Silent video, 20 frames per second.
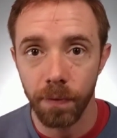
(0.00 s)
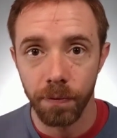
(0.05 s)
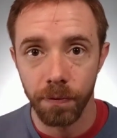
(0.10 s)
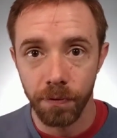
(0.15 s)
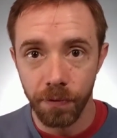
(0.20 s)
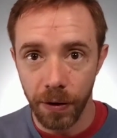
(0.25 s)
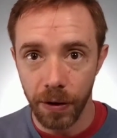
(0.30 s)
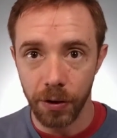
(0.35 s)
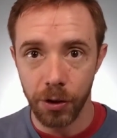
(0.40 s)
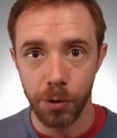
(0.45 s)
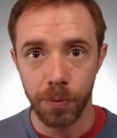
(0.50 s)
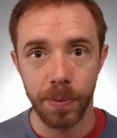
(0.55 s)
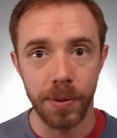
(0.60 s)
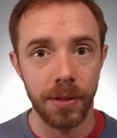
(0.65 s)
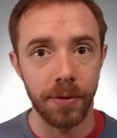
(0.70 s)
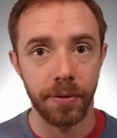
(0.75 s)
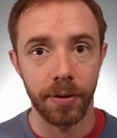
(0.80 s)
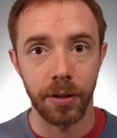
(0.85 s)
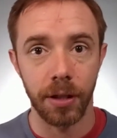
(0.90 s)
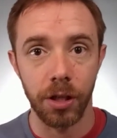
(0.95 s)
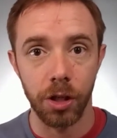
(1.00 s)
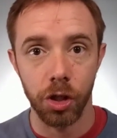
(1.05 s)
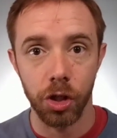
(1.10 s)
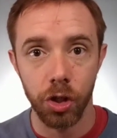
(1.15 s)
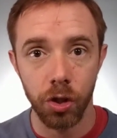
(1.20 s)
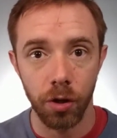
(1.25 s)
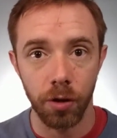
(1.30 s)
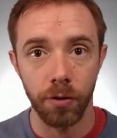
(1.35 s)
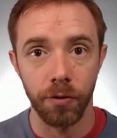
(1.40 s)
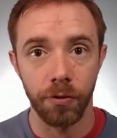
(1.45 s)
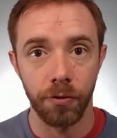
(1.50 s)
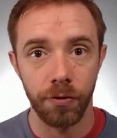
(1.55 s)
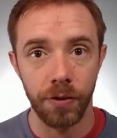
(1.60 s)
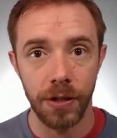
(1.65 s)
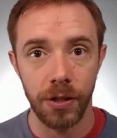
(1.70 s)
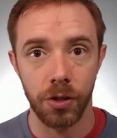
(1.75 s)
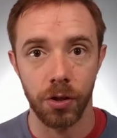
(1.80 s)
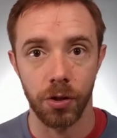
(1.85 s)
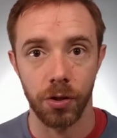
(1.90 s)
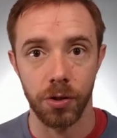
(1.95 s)
very specifically to certain
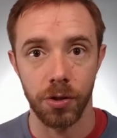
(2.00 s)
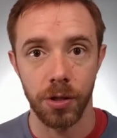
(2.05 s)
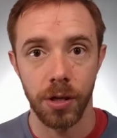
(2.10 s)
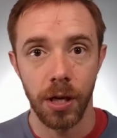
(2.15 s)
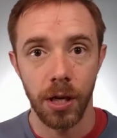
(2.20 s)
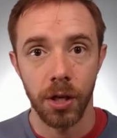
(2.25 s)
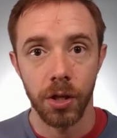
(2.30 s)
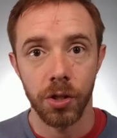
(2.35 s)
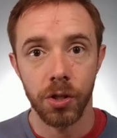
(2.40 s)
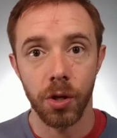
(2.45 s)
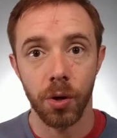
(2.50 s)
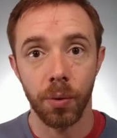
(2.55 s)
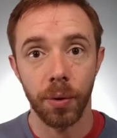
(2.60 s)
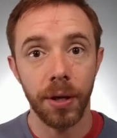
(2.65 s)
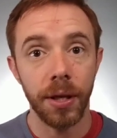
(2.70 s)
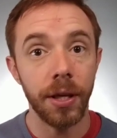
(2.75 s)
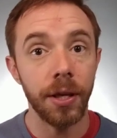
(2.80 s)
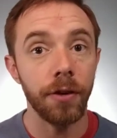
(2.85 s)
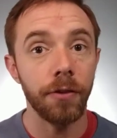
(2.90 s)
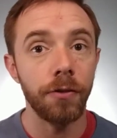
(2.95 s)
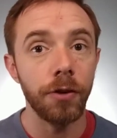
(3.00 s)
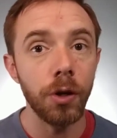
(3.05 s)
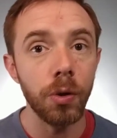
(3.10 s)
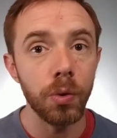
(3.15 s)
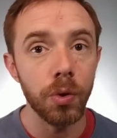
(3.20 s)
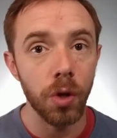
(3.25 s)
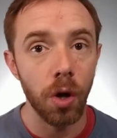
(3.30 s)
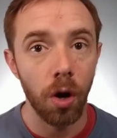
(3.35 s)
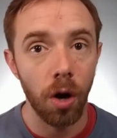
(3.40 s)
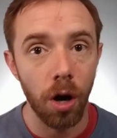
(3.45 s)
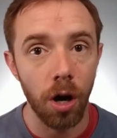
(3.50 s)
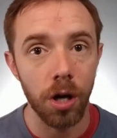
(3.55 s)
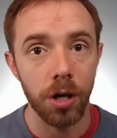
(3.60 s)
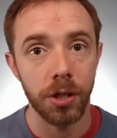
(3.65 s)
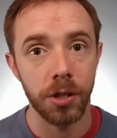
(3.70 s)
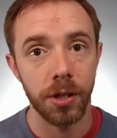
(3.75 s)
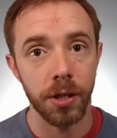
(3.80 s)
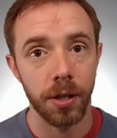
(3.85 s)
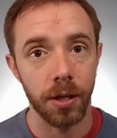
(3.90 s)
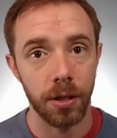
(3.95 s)
features. So if you
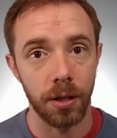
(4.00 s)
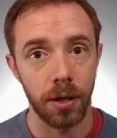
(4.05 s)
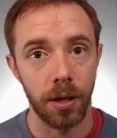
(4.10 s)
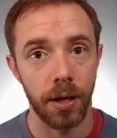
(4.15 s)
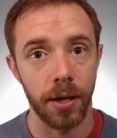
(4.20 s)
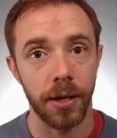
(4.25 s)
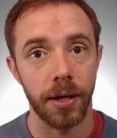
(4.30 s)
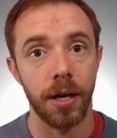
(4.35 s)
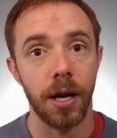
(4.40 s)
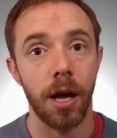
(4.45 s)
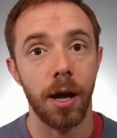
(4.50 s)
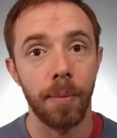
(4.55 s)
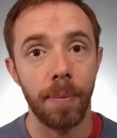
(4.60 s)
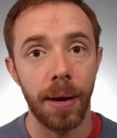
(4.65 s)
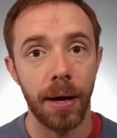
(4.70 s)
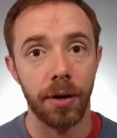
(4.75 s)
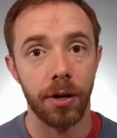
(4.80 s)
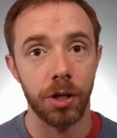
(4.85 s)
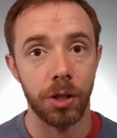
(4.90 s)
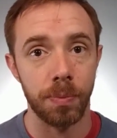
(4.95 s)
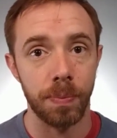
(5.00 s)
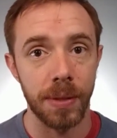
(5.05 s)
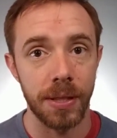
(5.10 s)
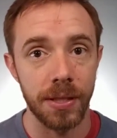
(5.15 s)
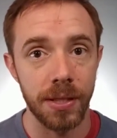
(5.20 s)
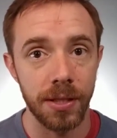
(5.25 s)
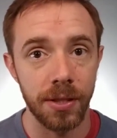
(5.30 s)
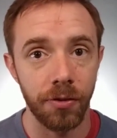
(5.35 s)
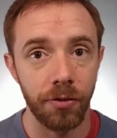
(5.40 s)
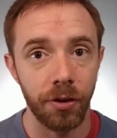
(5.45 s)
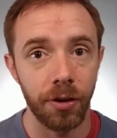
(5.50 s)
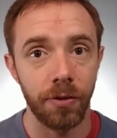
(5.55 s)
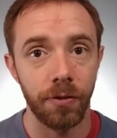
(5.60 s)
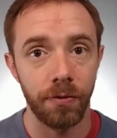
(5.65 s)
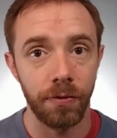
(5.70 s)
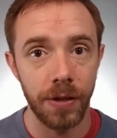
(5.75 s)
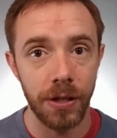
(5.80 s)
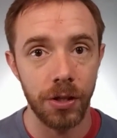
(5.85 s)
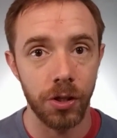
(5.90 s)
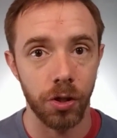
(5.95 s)
talk to the client about a specific
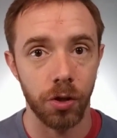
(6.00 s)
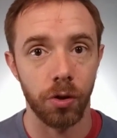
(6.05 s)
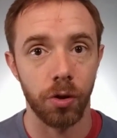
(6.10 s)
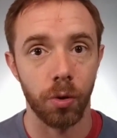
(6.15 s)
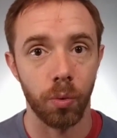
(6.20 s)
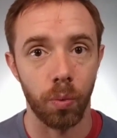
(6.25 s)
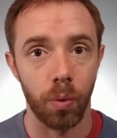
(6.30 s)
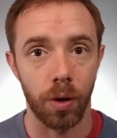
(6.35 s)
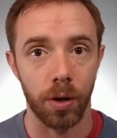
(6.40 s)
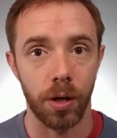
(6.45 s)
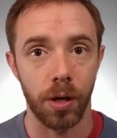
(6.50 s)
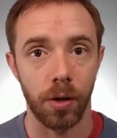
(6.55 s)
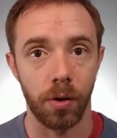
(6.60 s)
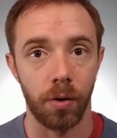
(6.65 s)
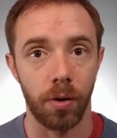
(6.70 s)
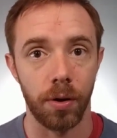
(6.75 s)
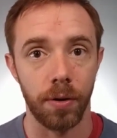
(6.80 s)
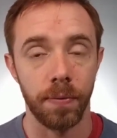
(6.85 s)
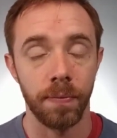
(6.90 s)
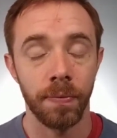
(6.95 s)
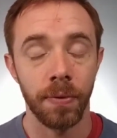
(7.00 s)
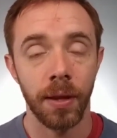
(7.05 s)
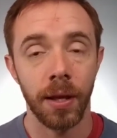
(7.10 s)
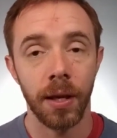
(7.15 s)
feature you're working on,